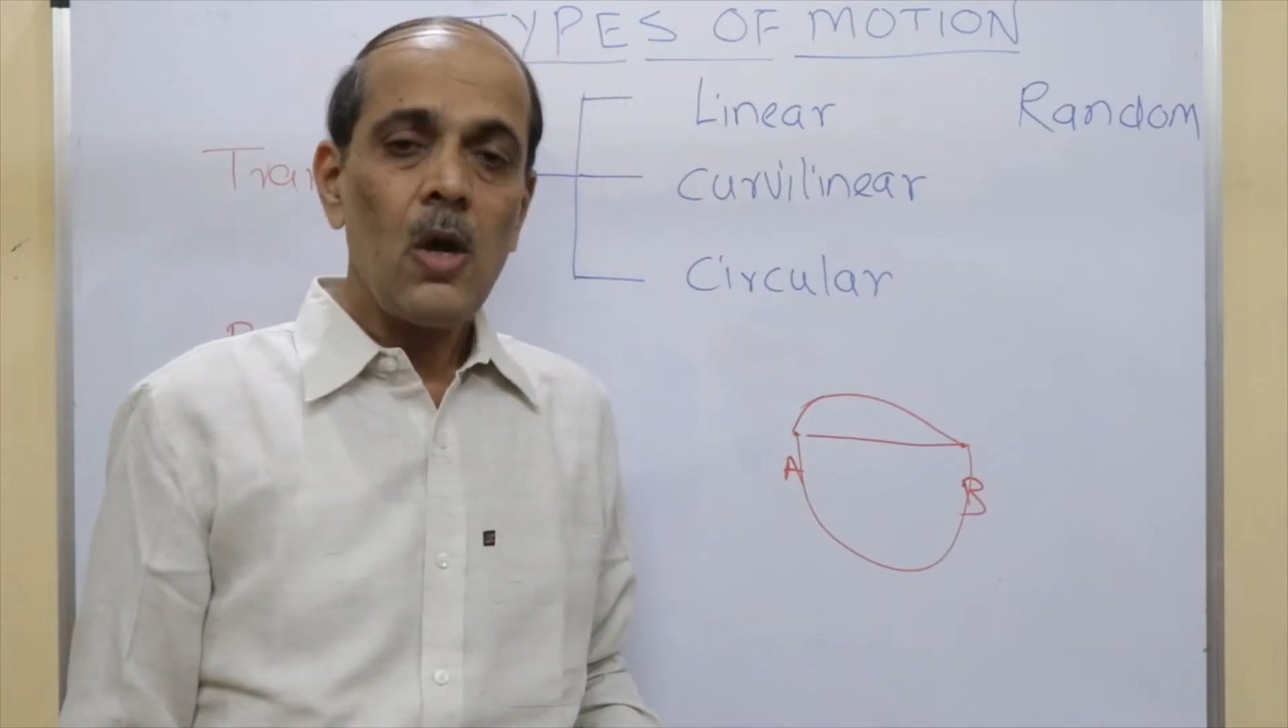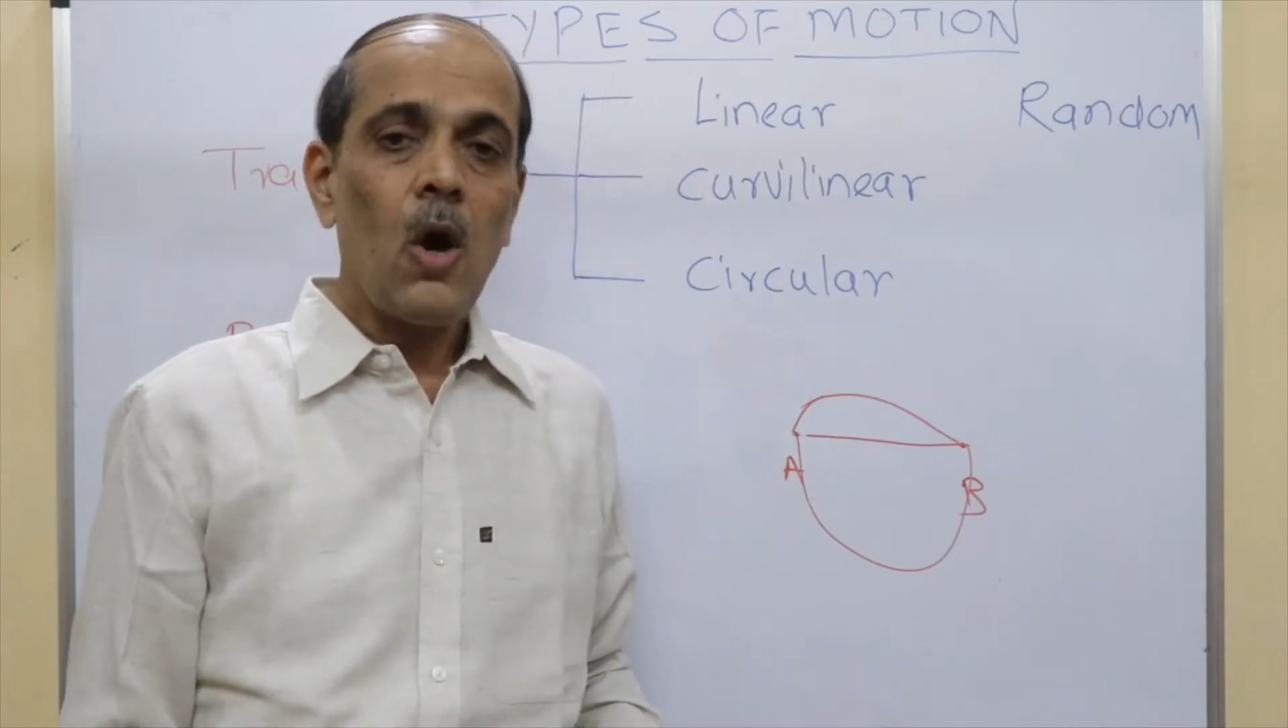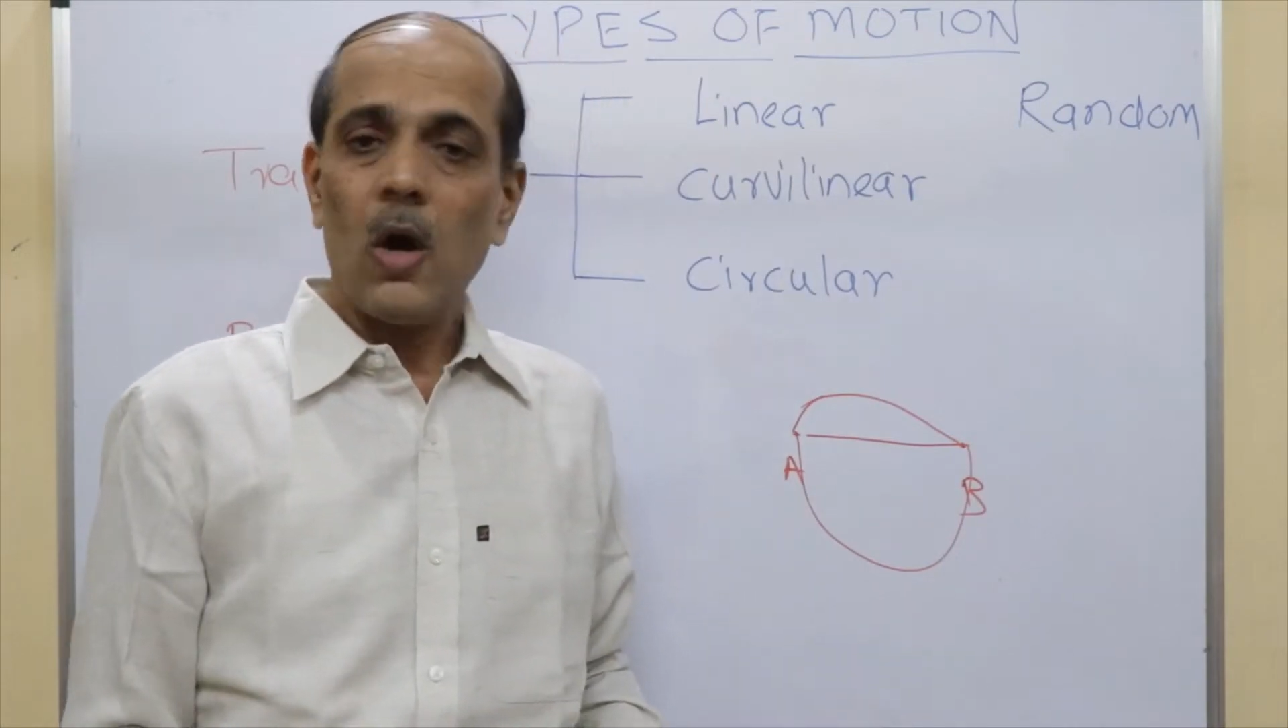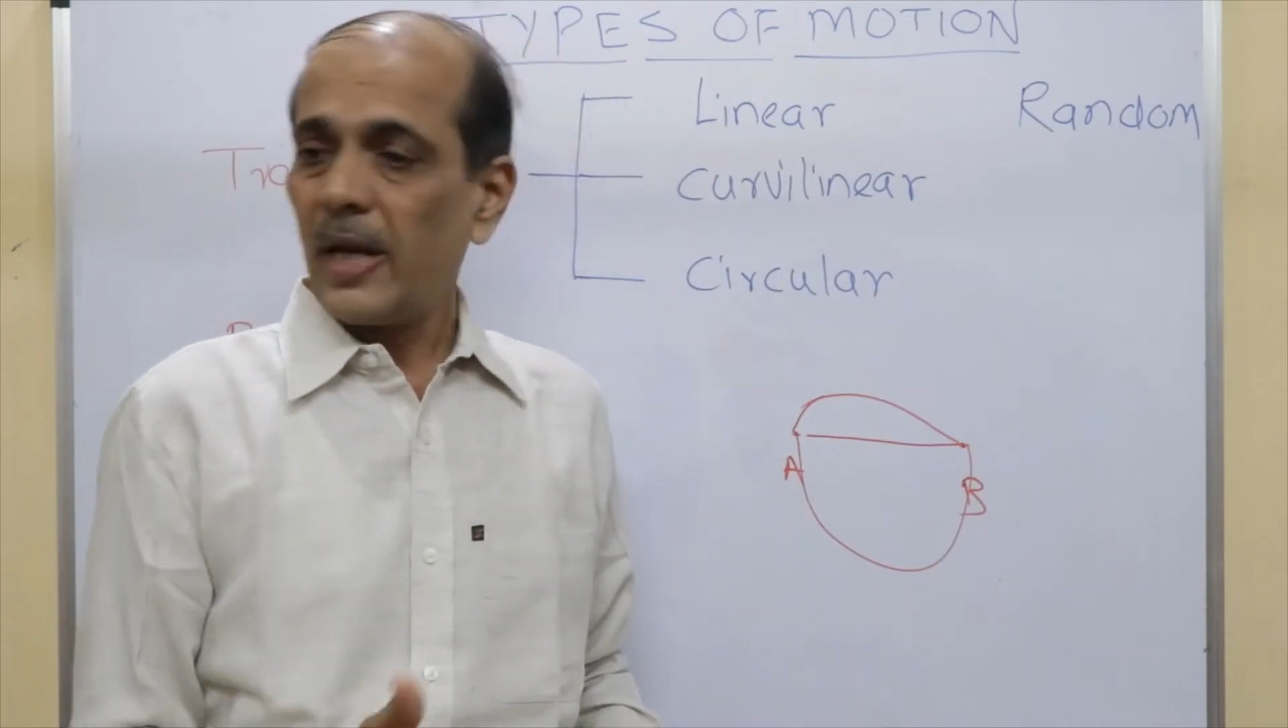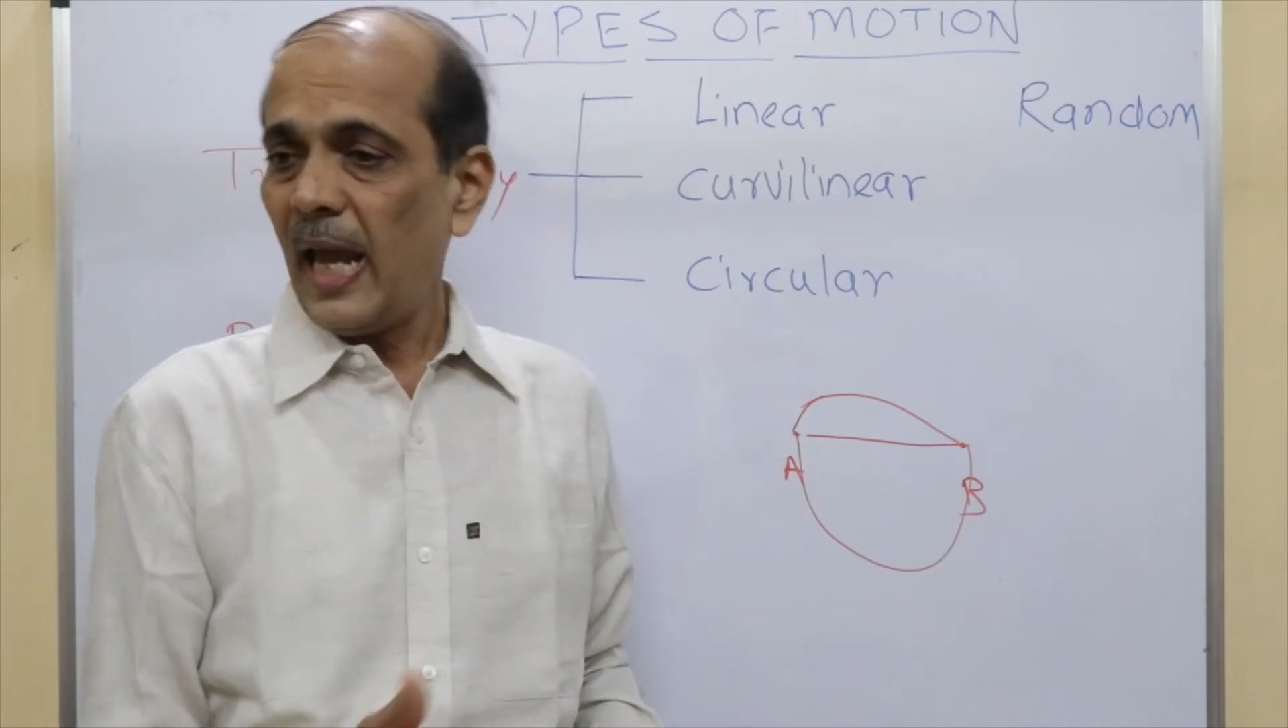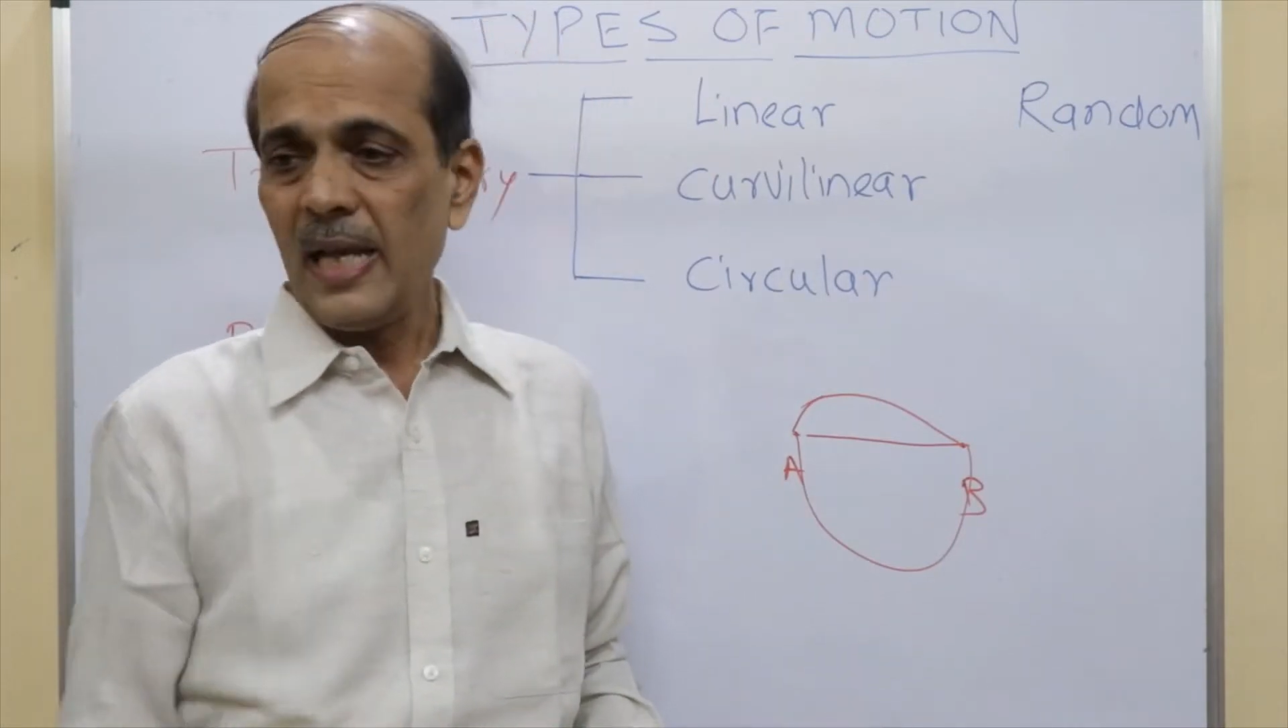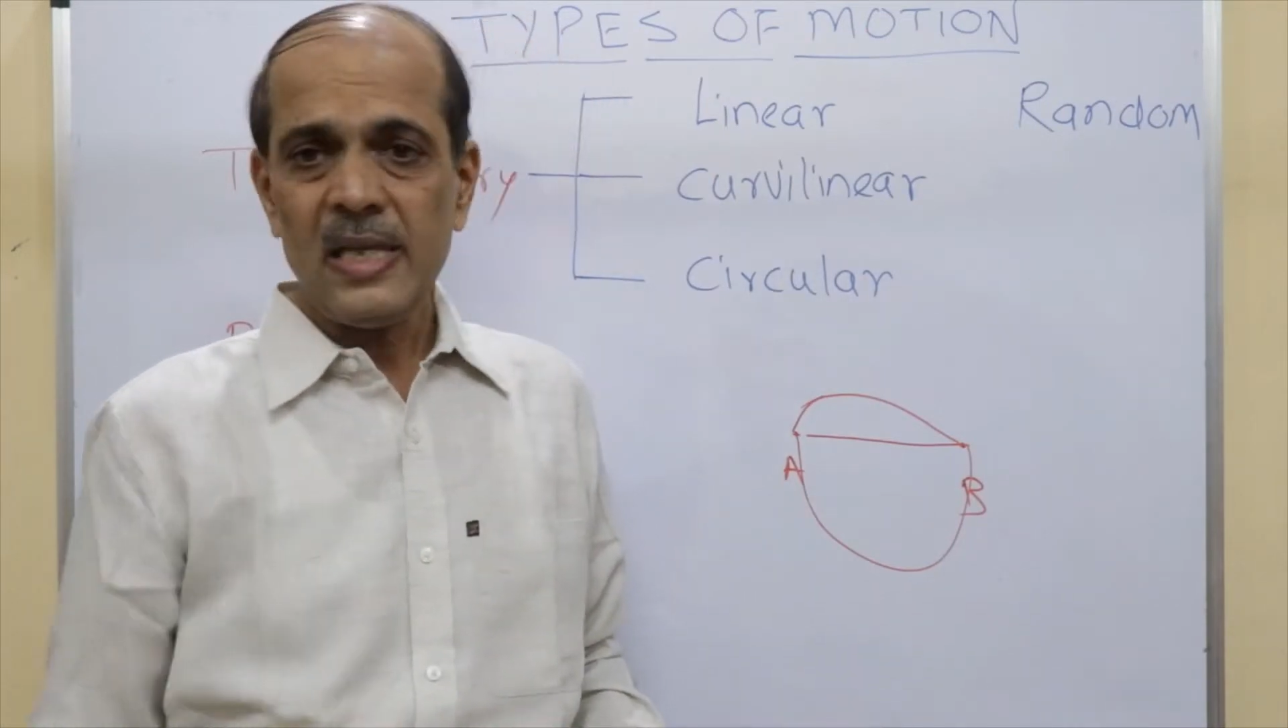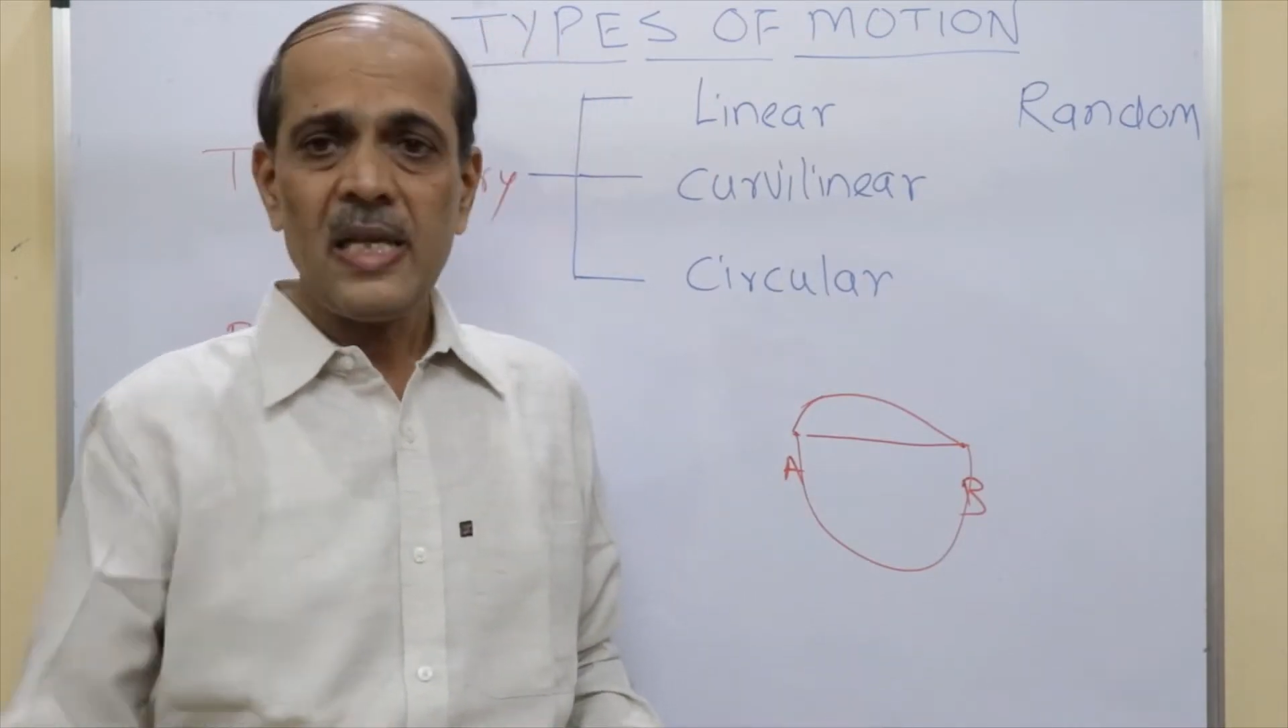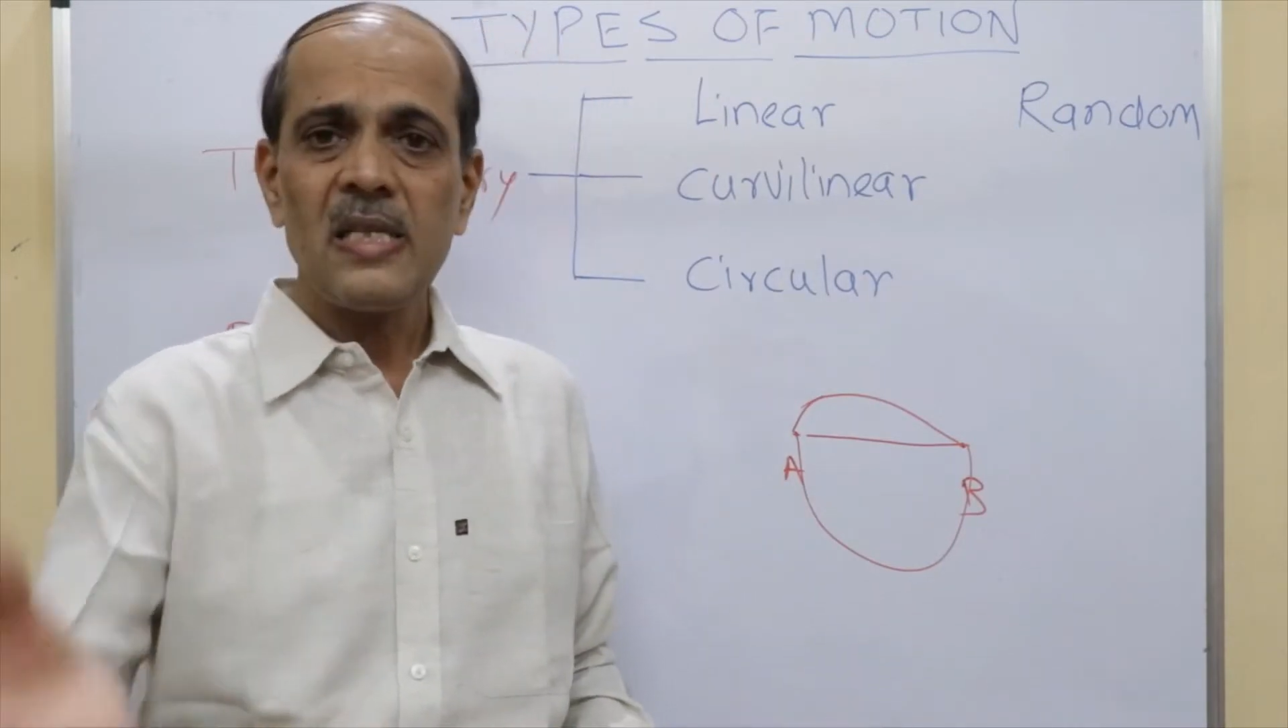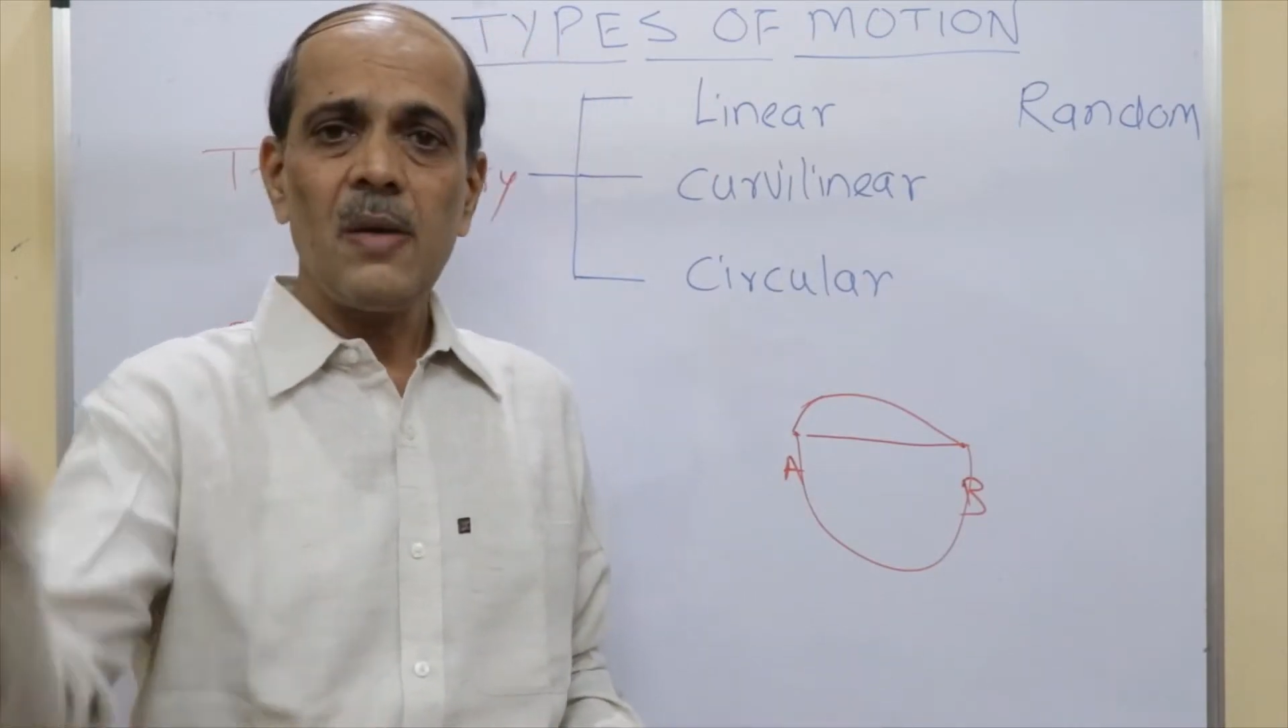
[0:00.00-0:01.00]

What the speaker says: Or gases,